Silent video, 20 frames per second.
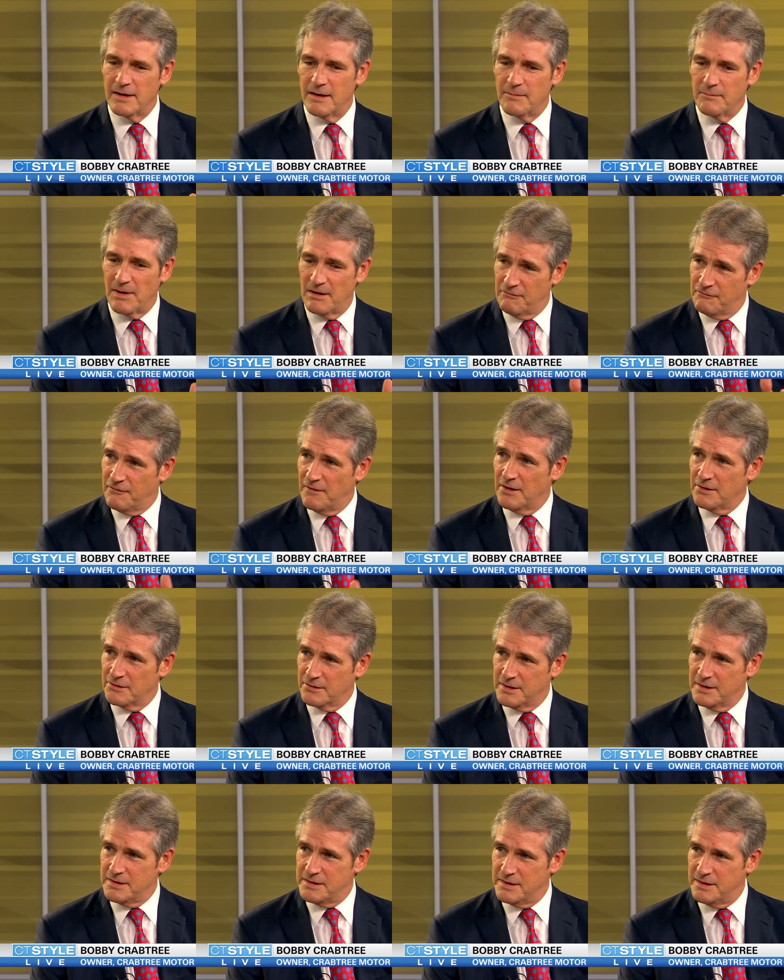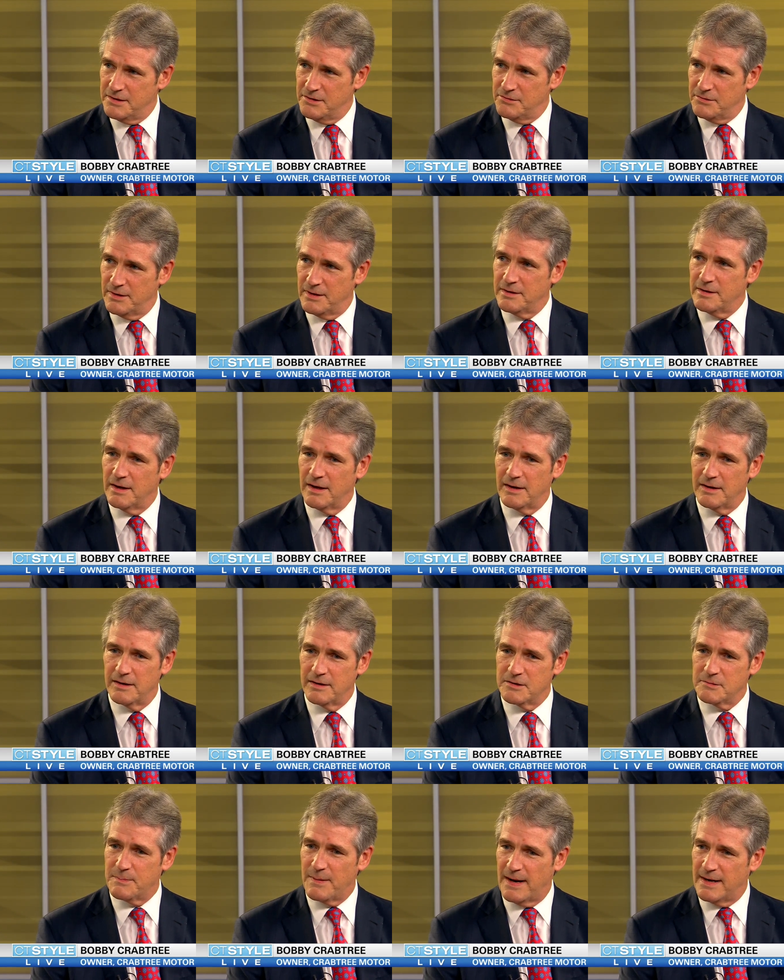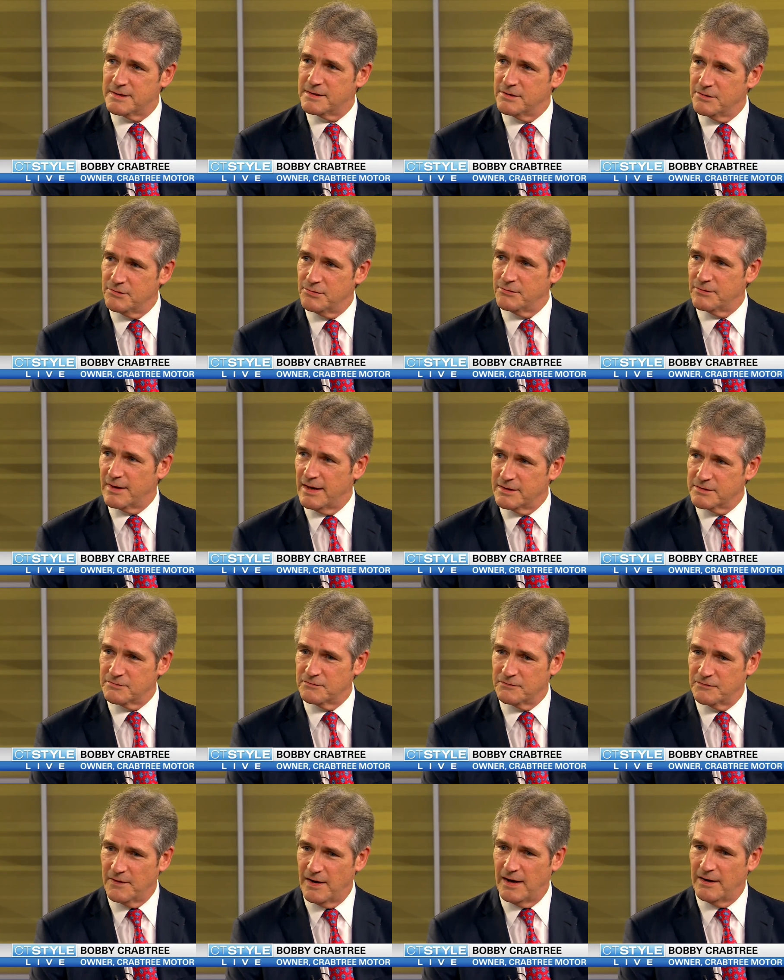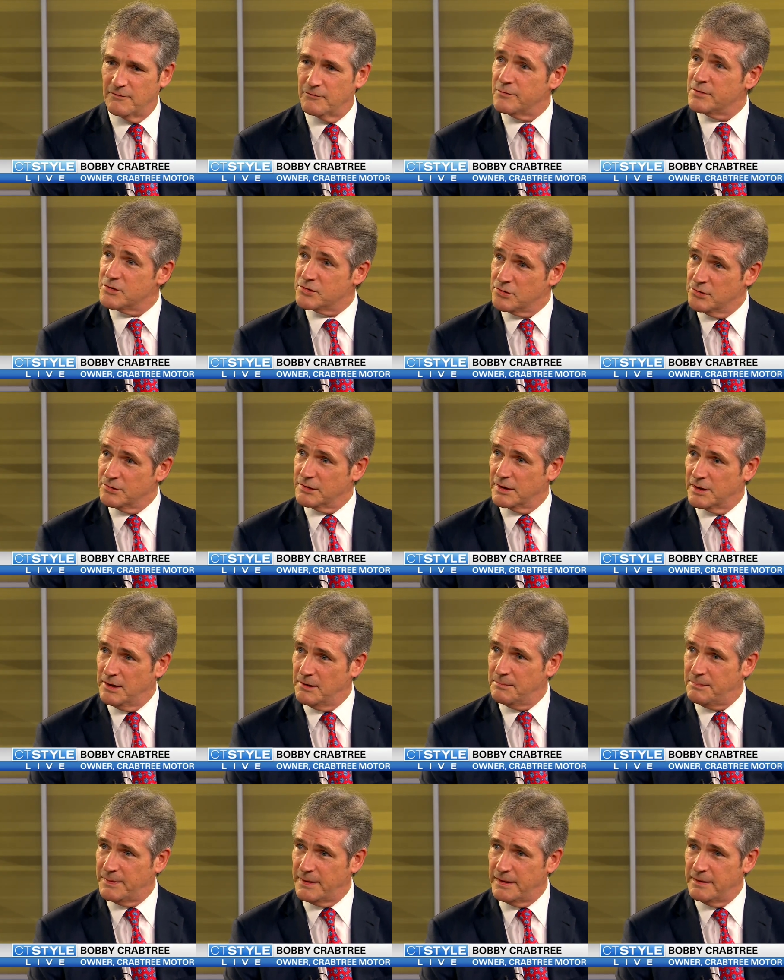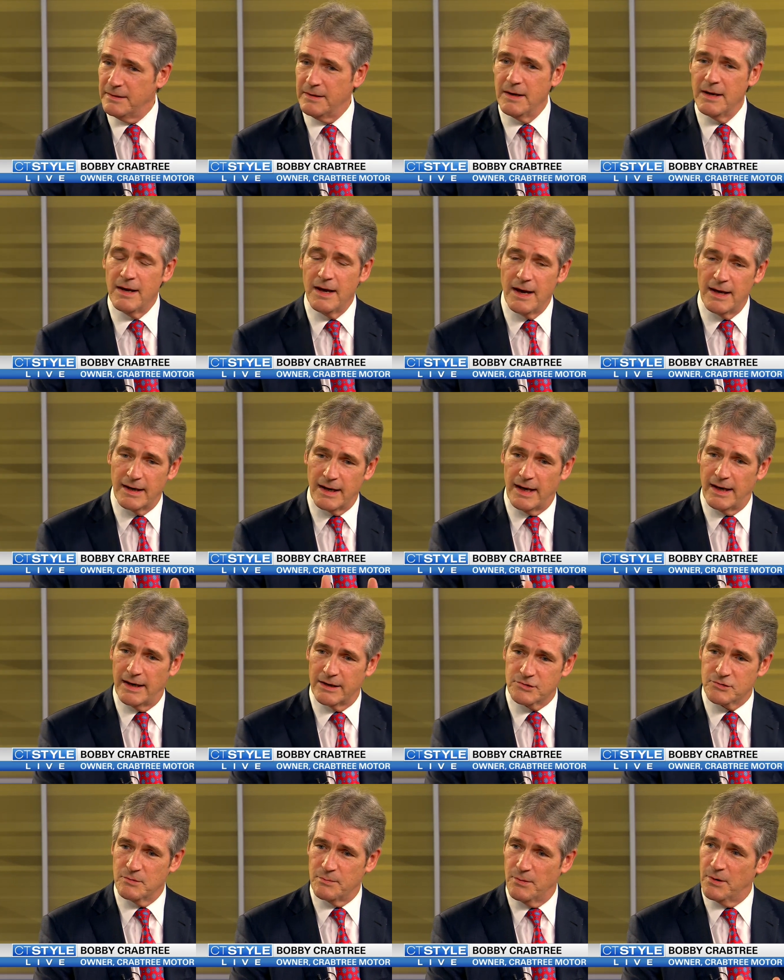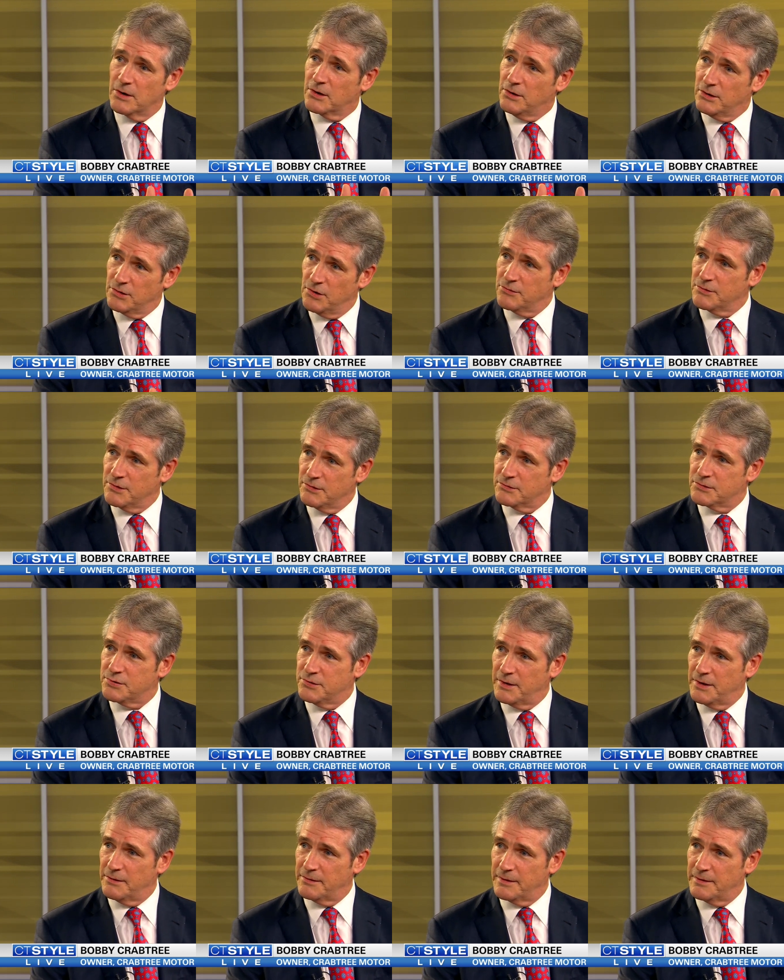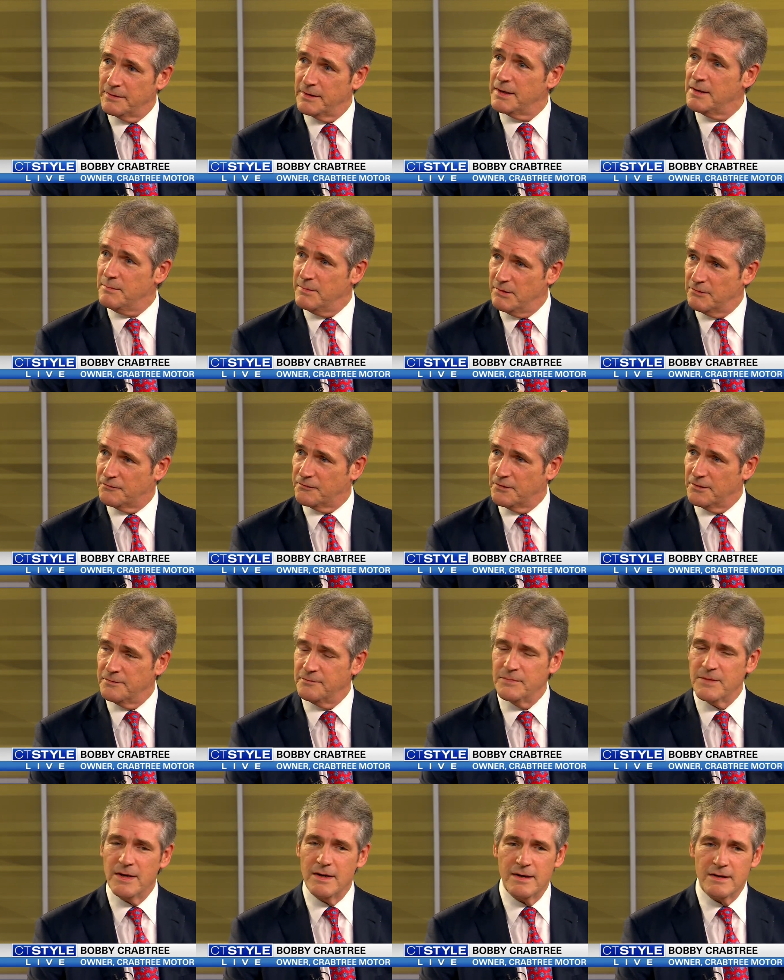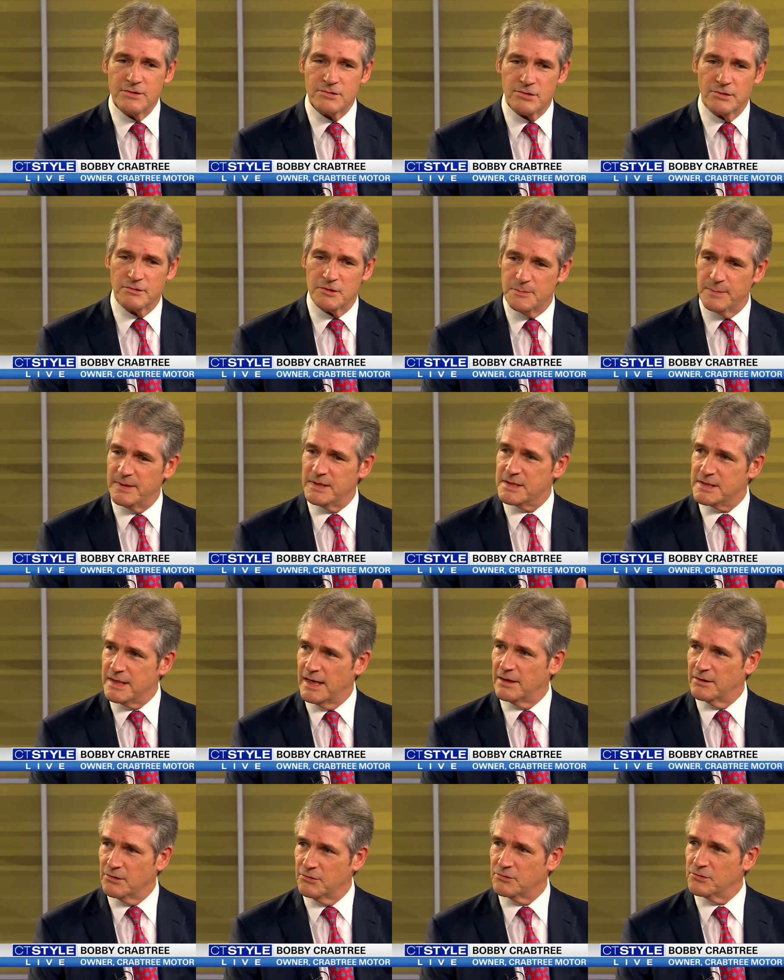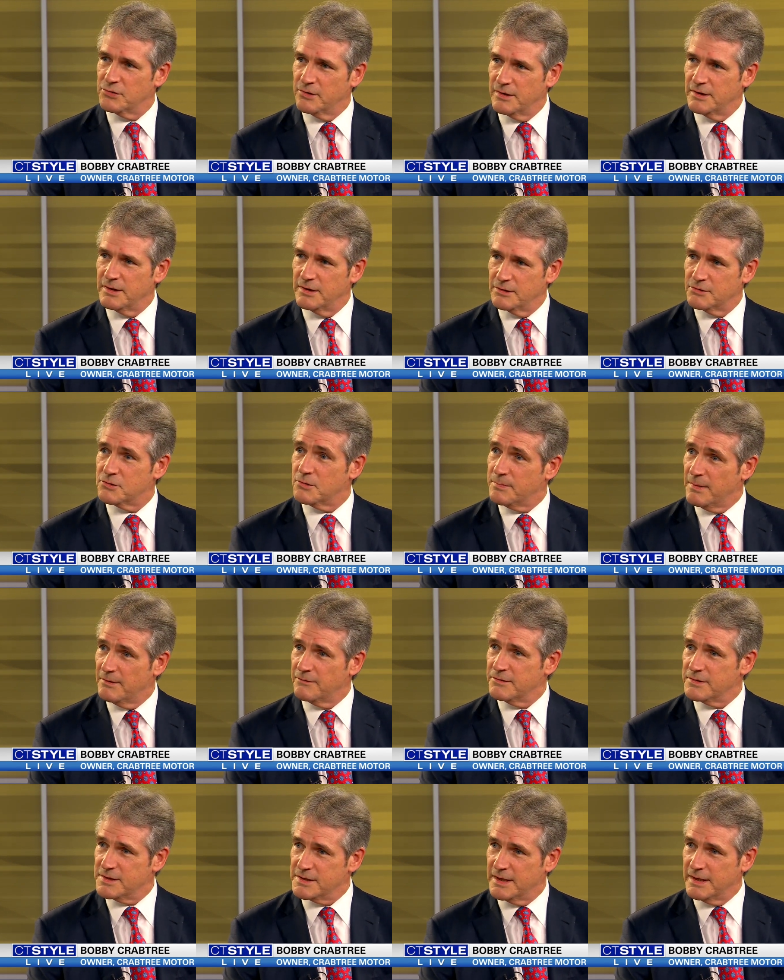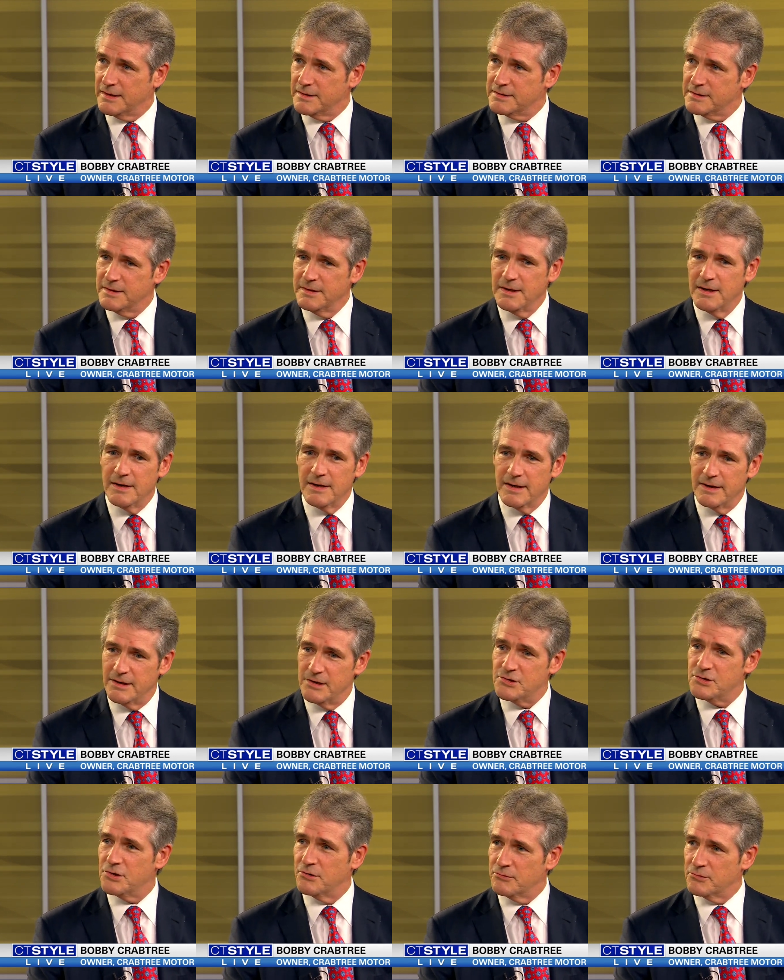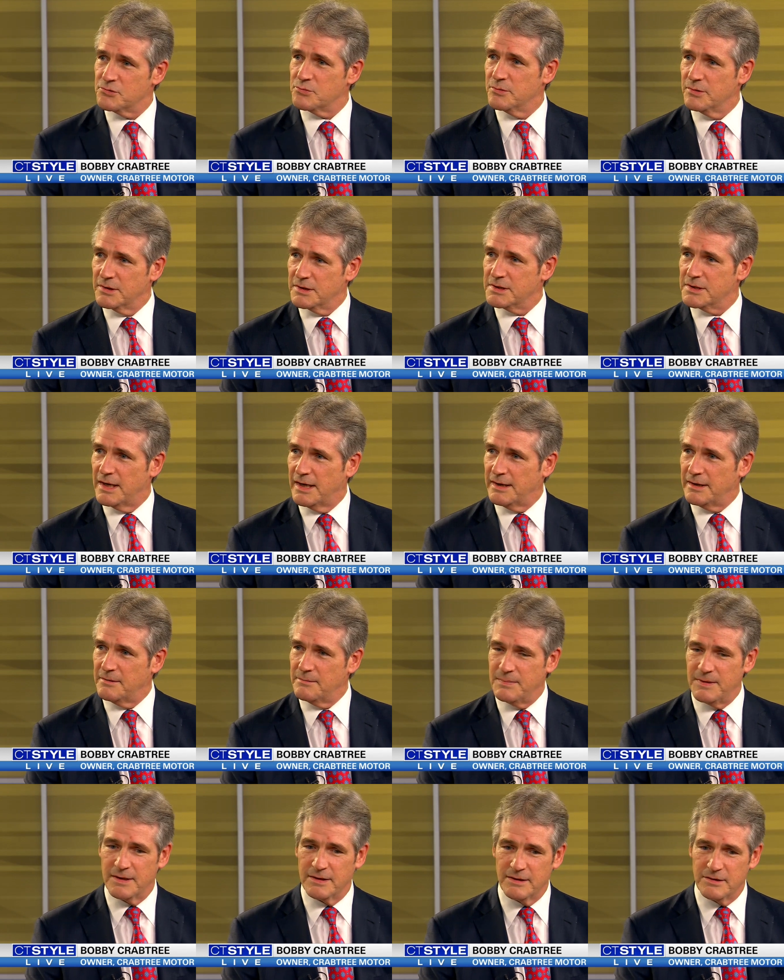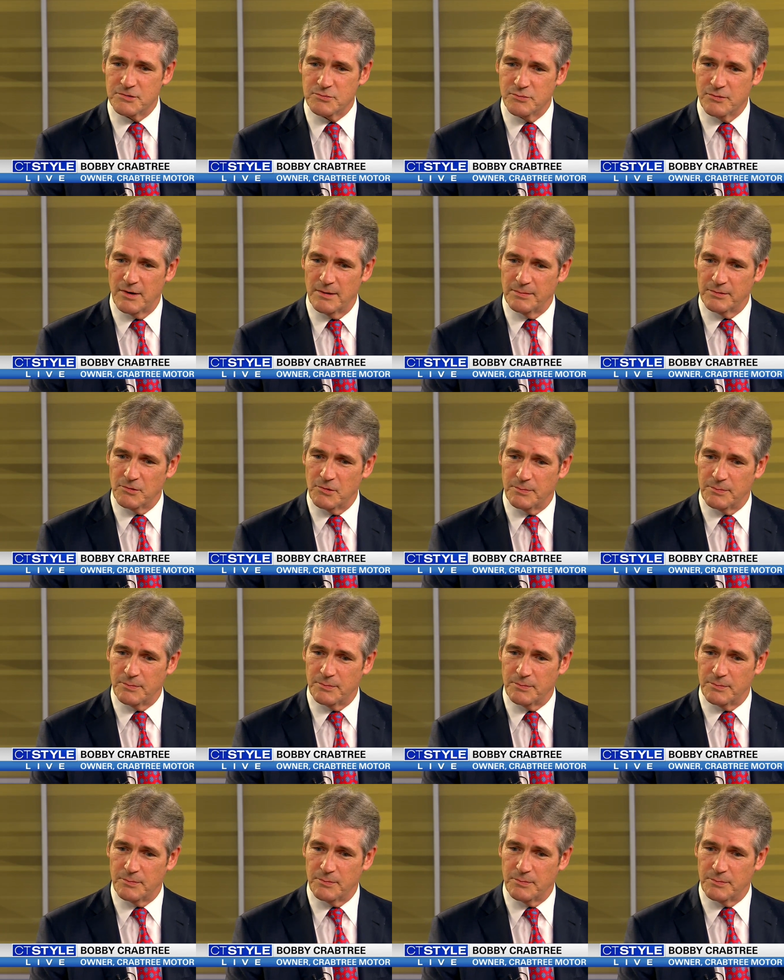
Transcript: then my father continued it, and his passing in 2005, we sold the company, and I actually bought Colonial Toyota in Milford. So it's been a standalone Toyota dealership ever since. And this year was real exciting because we were able to